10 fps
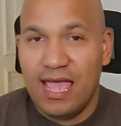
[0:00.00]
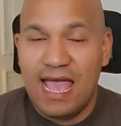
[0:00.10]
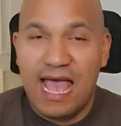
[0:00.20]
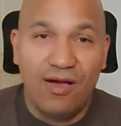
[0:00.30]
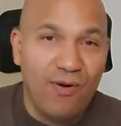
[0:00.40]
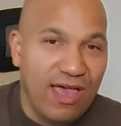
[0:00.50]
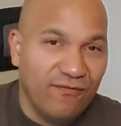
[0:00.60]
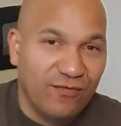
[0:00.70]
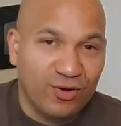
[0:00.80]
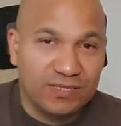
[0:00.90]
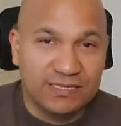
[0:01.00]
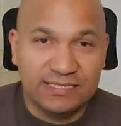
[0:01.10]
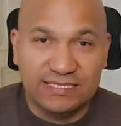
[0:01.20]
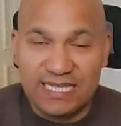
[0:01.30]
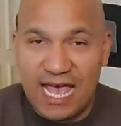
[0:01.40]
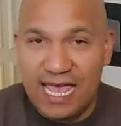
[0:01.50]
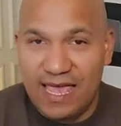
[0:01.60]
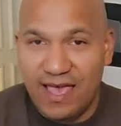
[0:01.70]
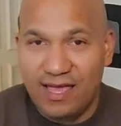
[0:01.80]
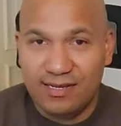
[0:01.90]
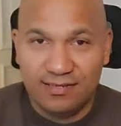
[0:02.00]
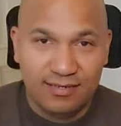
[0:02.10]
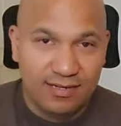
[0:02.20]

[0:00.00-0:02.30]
However, Zyon